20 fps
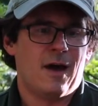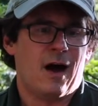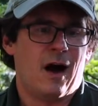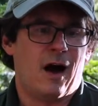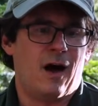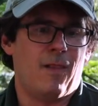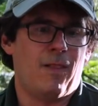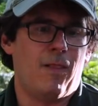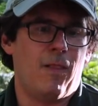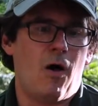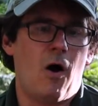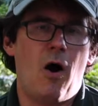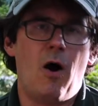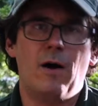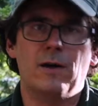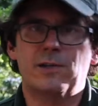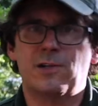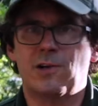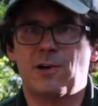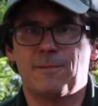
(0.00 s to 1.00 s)
A
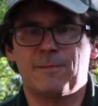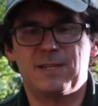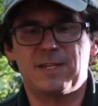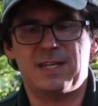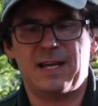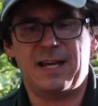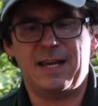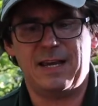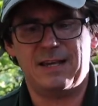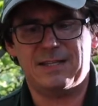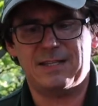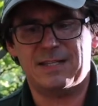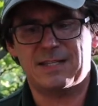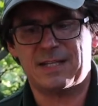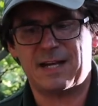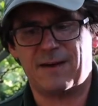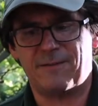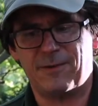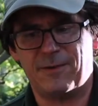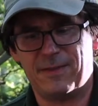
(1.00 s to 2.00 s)
long-term study has
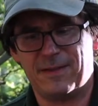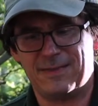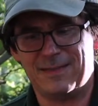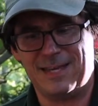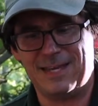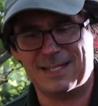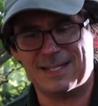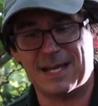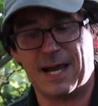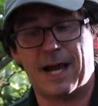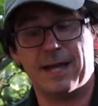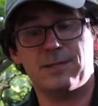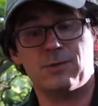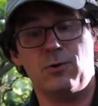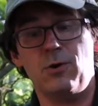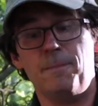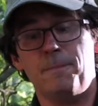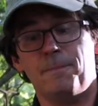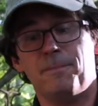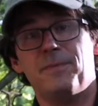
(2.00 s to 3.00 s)
discovered that these guys,
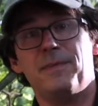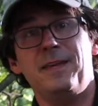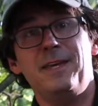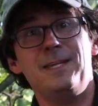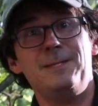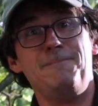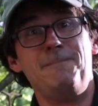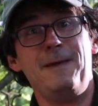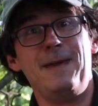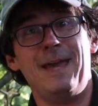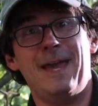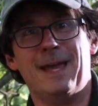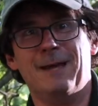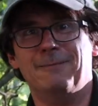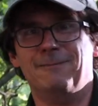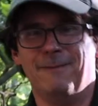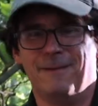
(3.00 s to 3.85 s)
oh, he's peeing.